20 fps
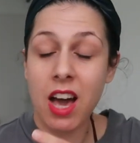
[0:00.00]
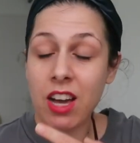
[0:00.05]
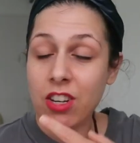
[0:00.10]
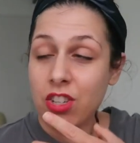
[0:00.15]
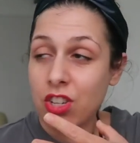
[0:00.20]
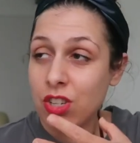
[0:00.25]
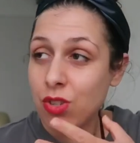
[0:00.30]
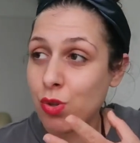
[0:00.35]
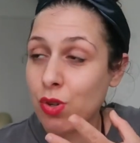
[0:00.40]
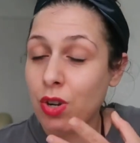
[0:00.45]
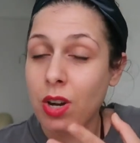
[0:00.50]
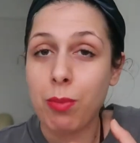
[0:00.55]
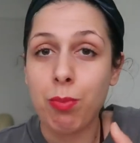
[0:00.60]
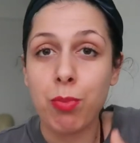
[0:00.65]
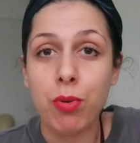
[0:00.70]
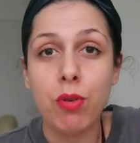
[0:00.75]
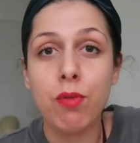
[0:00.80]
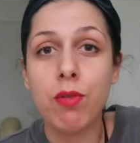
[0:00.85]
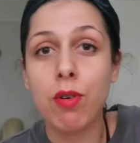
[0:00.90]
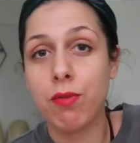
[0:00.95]
I just don't
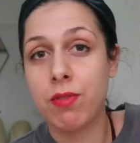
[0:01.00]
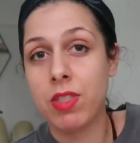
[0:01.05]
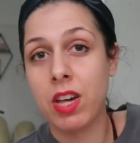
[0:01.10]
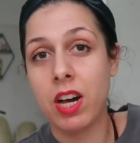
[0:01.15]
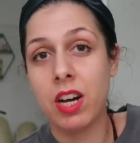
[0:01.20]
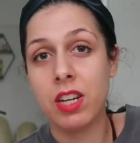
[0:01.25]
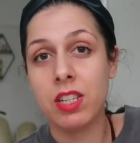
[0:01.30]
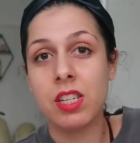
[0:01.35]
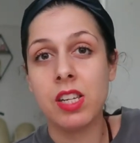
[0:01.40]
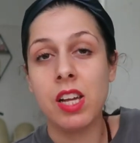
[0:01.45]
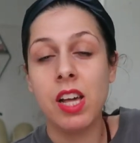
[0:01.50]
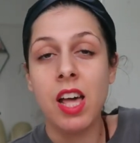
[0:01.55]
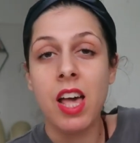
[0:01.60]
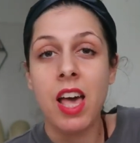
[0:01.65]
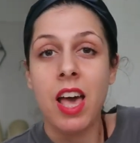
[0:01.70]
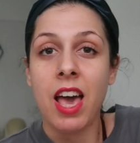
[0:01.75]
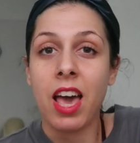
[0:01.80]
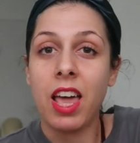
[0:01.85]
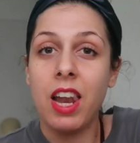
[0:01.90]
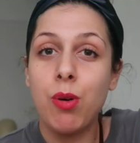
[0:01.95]
approve of that
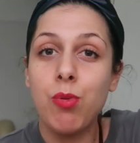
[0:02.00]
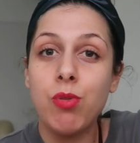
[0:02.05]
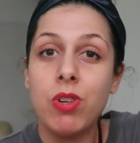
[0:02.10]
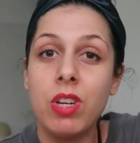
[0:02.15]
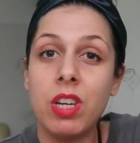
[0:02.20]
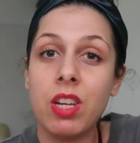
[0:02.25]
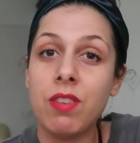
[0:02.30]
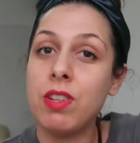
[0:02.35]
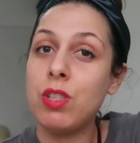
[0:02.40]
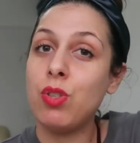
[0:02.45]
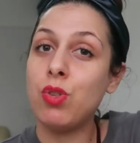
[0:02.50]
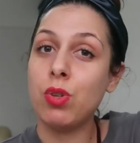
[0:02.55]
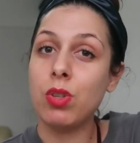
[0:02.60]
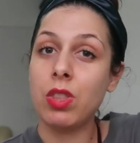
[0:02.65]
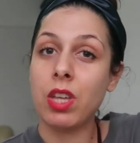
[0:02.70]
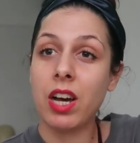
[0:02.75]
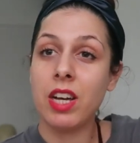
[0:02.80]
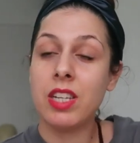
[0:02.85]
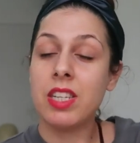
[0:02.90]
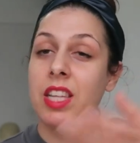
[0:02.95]
and I would never do
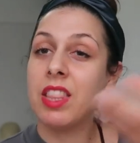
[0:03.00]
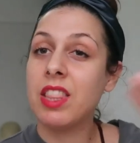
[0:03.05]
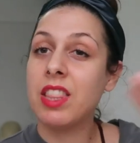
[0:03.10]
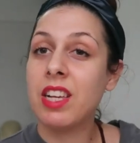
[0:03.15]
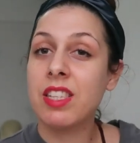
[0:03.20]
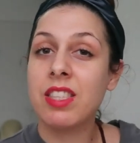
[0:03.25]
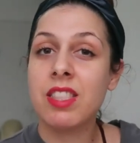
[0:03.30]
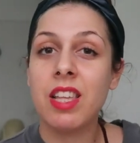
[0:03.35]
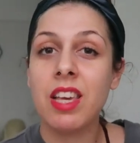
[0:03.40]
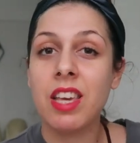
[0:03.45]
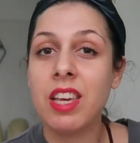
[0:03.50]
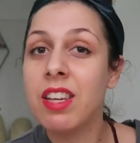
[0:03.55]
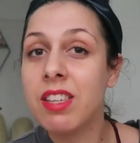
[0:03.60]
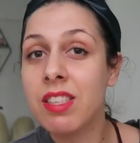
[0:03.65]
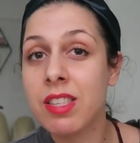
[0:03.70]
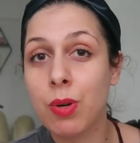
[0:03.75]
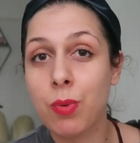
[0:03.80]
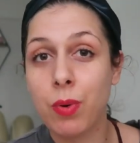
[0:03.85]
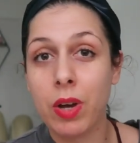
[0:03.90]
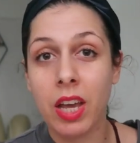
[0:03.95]
that and that's the
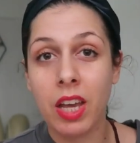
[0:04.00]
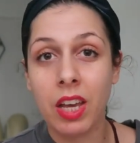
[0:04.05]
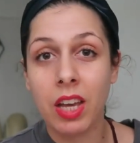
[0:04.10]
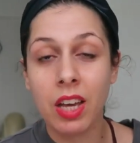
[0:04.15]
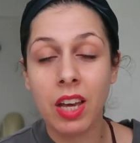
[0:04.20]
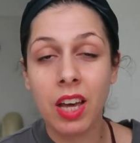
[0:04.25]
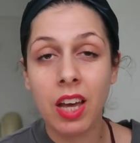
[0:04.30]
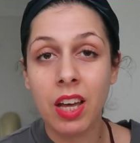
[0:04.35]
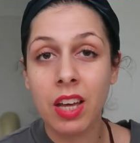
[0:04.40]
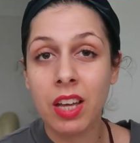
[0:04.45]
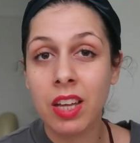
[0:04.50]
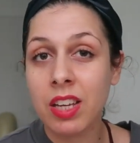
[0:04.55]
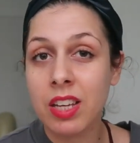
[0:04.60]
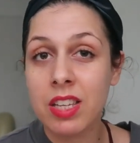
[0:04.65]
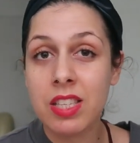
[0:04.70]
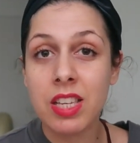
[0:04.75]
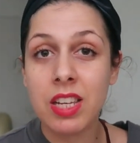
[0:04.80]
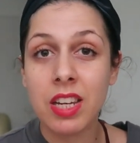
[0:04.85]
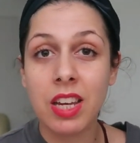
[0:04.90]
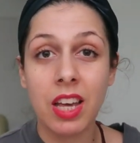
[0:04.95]
easy way
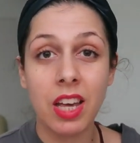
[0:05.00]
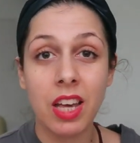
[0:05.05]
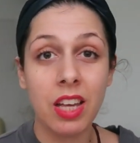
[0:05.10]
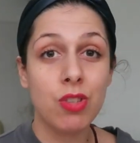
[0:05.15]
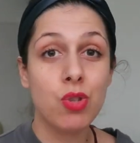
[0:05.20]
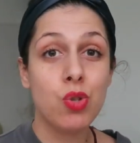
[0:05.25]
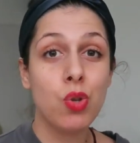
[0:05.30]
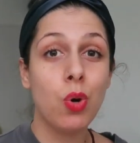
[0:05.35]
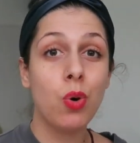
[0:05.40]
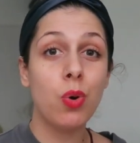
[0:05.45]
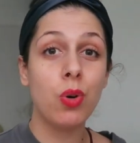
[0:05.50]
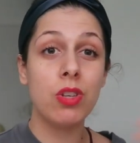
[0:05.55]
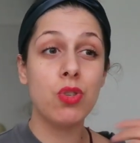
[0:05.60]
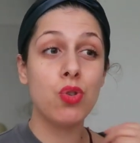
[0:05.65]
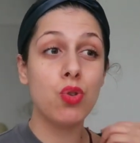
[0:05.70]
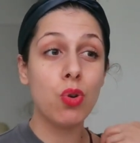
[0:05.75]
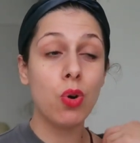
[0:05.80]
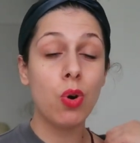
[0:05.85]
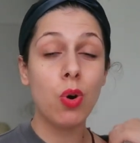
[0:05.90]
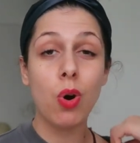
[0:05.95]
isn't it so
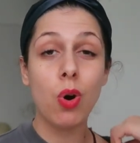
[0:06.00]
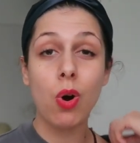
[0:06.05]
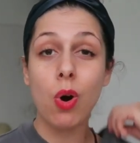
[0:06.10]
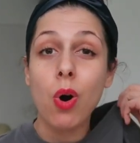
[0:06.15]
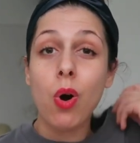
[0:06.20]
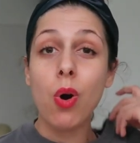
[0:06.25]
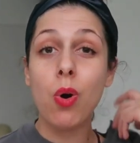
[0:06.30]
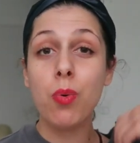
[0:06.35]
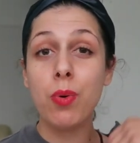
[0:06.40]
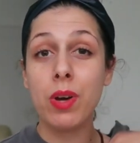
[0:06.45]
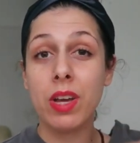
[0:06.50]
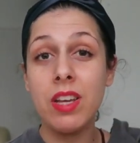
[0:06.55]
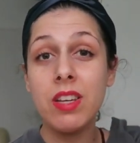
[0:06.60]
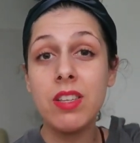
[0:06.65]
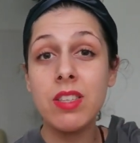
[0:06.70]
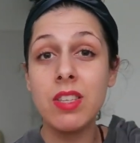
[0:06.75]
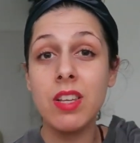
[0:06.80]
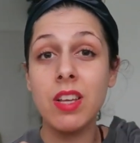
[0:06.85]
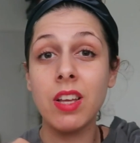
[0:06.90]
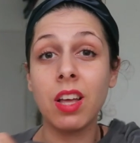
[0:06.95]
it's not
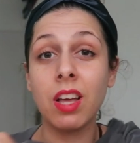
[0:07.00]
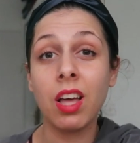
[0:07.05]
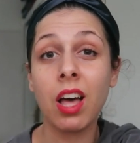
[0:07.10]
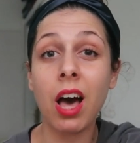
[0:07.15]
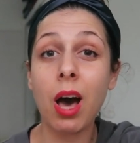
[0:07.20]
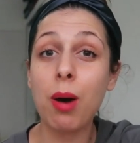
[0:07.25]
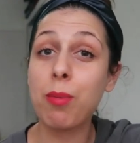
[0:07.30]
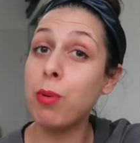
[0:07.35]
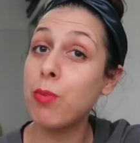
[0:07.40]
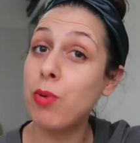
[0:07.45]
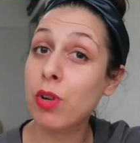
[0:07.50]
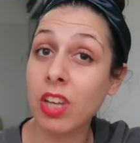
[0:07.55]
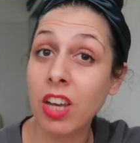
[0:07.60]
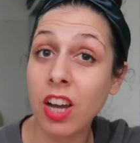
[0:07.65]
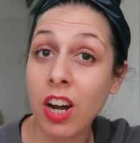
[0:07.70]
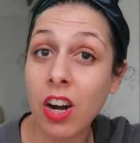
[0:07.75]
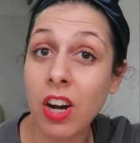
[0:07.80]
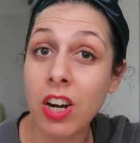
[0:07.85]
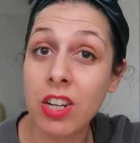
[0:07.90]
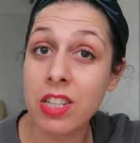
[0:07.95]
always about
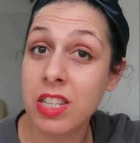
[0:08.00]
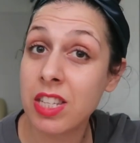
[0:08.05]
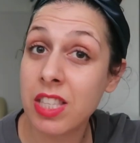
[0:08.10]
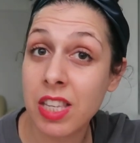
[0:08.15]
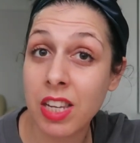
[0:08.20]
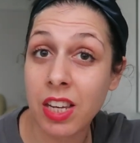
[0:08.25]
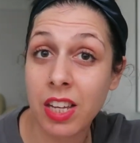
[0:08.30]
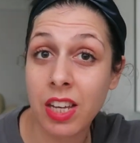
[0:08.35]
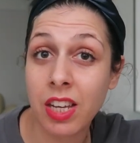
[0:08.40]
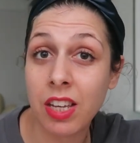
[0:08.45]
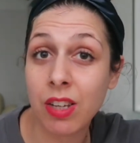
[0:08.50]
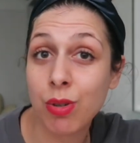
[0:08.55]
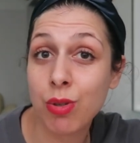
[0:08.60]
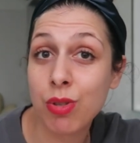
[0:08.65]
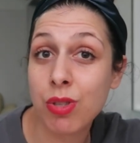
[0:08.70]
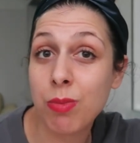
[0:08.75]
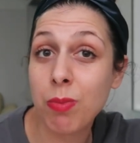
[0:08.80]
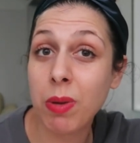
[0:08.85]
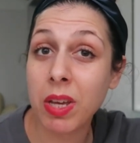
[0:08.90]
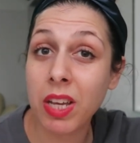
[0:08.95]
working hard isn't it
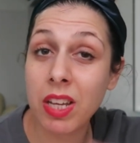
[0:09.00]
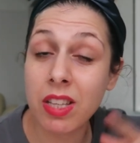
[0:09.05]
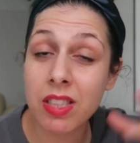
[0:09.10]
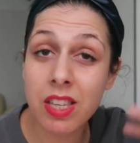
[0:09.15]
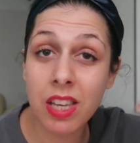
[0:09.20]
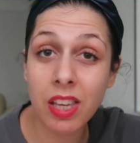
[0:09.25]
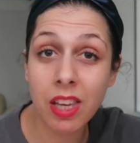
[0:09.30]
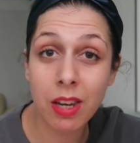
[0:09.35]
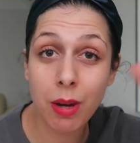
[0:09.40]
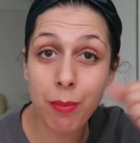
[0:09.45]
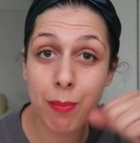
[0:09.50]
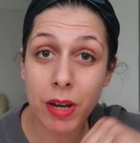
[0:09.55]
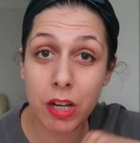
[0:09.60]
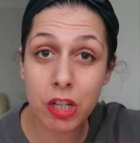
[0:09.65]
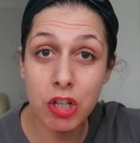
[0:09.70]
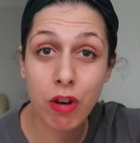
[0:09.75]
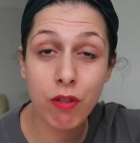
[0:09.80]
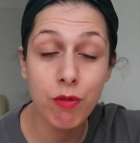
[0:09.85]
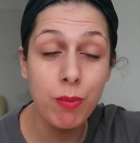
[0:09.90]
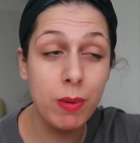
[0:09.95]
because me taking the
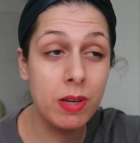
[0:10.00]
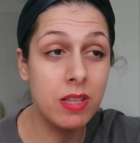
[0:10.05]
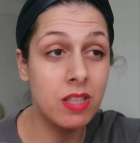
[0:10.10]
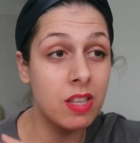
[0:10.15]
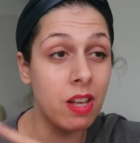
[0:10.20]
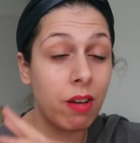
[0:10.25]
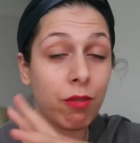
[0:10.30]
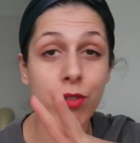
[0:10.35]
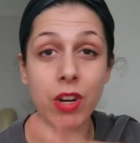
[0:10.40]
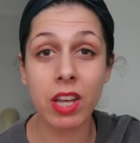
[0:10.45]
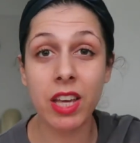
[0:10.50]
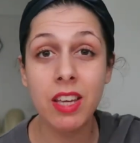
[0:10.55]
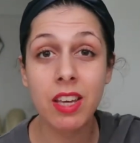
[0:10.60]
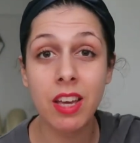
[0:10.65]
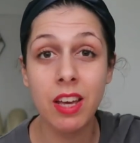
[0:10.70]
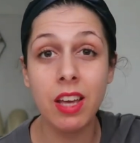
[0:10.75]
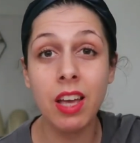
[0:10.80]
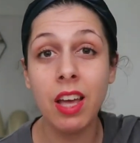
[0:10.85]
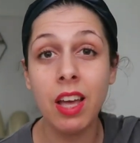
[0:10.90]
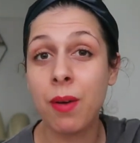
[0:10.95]
picture of myself
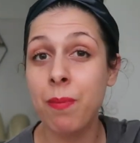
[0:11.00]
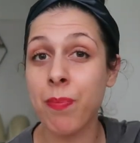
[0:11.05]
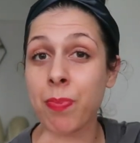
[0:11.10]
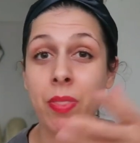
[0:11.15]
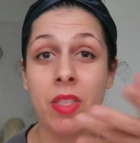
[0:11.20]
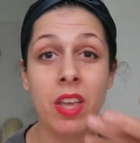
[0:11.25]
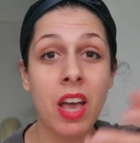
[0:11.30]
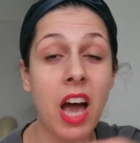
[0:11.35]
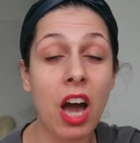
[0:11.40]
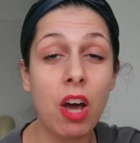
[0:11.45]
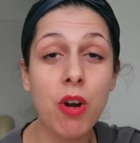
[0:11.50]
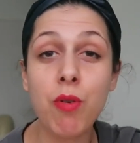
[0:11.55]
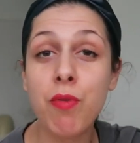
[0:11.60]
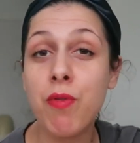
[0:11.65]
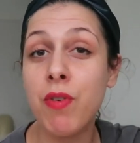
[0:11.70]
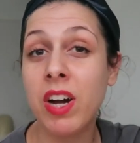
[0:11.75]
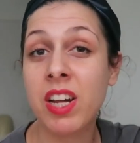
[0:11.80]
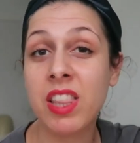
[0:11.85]
naked I don't